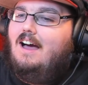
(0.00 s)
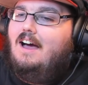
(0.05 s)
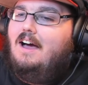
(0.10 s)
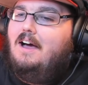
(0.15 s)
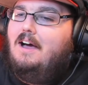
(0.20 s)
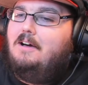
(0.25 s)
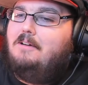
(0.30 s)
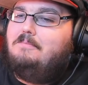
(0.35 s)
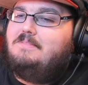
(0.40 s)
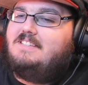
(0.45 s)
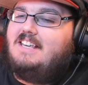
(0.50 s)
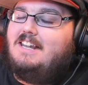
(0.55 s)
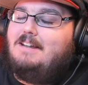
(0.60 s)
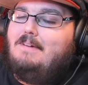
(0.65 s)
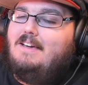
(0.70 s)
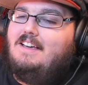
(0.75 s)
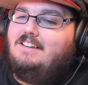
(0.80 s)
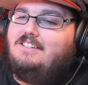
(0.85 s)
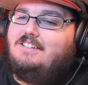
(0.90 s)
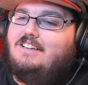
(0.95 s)

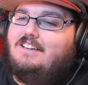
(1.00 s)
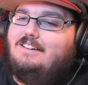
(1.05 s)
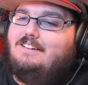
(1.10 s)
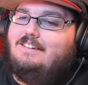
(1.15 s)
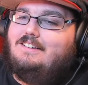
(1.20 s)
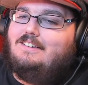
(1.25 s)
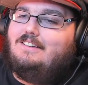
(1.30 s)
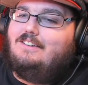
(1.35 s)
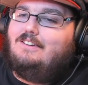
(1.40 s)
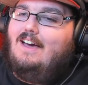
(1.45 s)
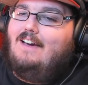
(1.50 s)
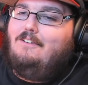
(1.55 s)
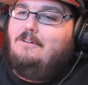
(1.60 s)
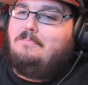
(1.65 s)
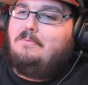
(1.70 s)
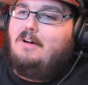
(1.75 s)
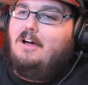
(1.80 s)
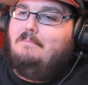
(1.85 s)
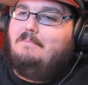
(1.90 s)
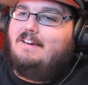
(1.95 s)
Zenimation, you
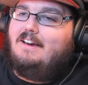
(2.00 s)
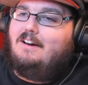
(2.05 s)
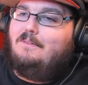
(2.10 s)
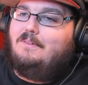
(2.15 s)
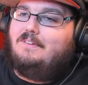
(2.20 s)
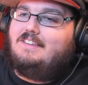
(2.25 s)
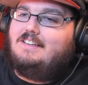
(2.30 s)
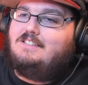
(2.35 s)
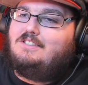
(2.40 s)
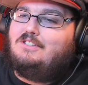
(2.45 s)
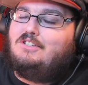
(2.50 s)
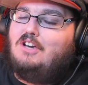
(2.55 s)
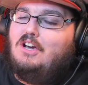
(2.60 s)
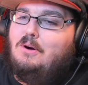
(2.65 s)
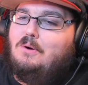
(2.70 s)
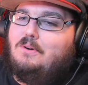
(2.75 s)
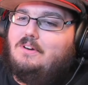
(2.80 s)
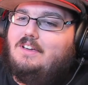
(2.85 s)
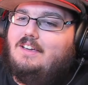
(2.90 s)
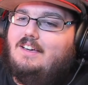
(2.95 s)
have a problem here with this
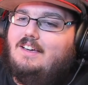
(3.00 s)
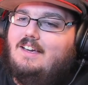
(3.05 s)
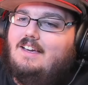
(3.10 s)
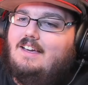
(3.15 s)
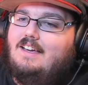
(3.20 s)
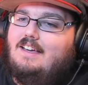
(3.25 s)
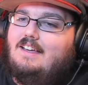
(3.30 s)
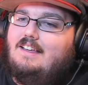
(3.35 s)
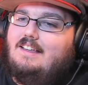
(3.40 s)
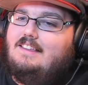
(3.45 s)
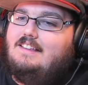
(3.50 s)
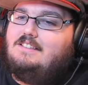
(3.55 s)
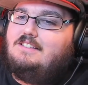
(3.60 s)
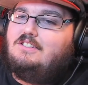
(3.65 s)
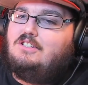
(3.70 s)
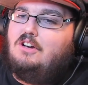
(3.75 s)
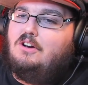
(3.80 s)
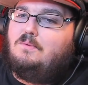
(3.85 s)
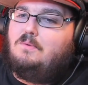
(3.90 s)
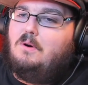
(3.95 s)
joke.
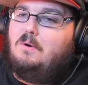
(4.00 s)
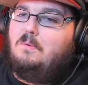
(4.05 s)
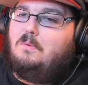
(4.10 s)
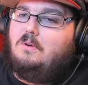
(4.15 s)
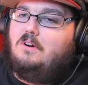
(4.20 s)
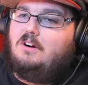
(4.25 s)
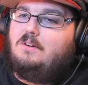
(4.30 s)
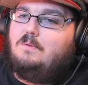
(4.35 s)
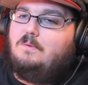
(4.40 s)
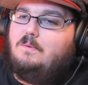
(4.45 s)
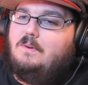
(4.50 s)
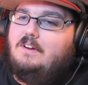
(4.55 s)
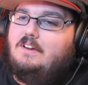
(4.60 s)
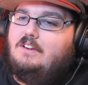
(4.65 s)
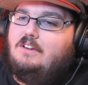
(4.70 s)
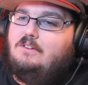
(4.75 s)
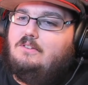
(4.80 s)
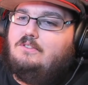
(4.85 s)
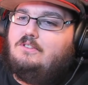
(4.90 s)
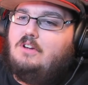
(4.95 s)
This joke won't work
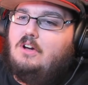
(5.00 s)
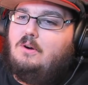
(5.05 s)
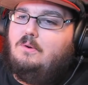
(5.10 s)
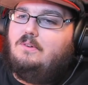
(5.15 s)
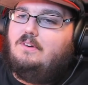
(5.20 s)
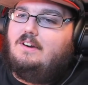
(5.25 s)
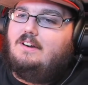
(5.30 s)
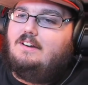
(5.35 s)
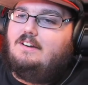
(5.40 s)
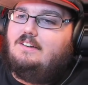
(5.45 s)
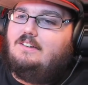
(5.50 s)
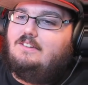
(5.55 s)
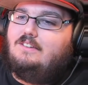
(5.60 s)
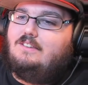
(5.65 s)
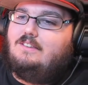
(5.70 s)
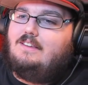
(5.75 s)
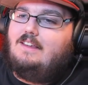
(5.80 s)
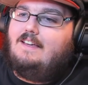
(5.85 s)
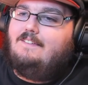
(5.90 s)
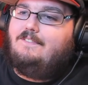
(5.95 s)
when you don't...
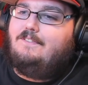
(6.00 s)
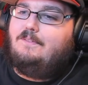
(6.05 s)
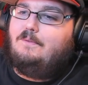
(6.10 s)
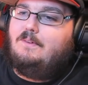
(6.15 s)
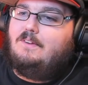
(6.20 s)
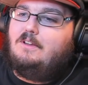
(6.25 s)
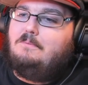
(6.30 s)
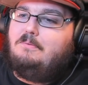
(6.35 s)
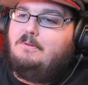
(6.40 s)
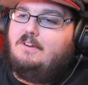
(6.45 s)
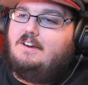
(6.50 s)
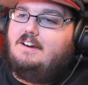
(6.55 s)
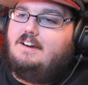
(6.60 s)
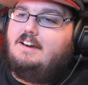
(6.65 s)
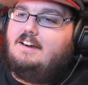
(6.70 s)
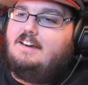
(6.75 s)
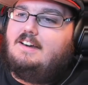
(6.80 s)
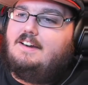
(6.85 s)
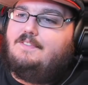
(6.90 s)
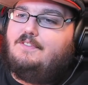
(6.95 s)
when you put
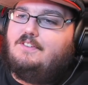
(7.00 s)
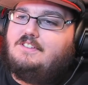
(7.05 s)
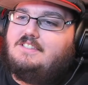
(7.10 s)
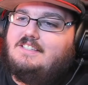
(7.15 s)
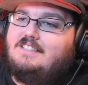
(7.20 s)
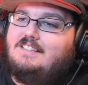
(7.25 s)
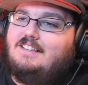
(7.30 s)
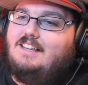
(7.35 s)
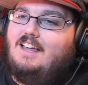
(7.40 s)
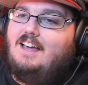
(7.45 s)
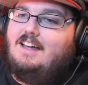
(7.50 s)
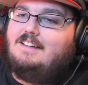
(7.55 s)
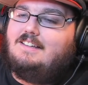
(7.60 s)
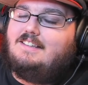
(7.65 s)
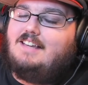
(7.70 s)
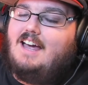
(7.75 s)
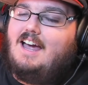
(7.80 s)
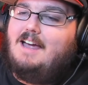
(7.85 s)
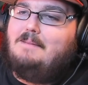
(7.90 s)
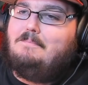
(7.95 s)
it in a different
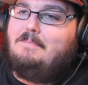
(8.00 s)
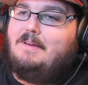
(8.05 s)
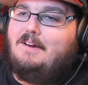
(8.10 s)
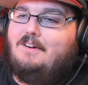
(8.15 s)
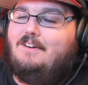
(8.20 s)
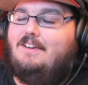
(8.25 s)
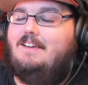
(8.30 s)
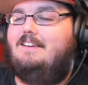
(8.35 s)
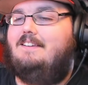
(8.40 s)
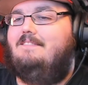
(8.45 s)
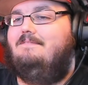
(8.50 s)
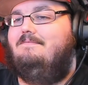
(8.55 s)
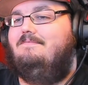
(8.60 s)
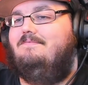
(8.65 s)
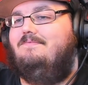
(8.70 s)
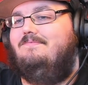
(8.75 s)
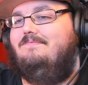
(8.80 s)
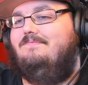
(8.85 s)
slot time period.